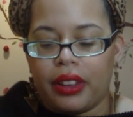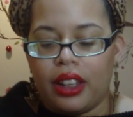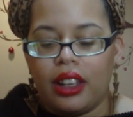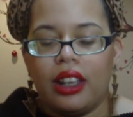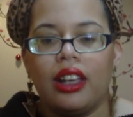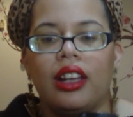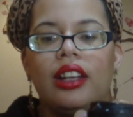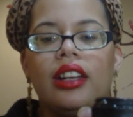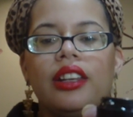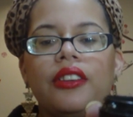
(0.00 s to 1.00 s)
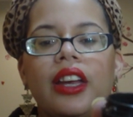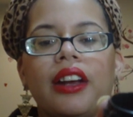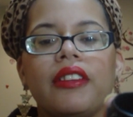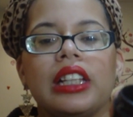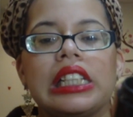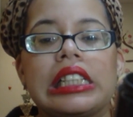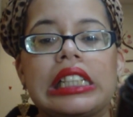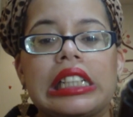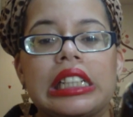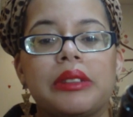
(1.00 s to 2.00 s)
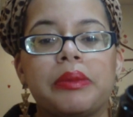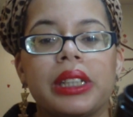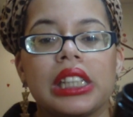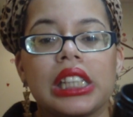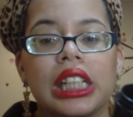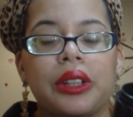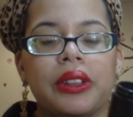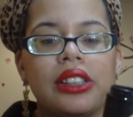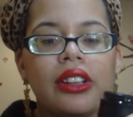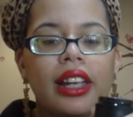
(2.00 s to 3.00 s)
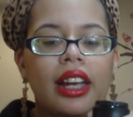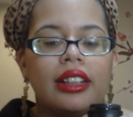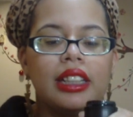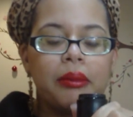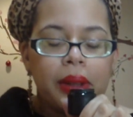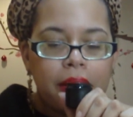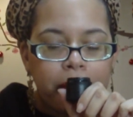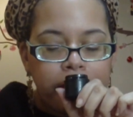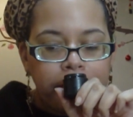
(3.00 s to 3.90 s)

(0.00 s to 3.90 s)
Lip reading: And you can't really see it, but it's liquid, so I can't tip it.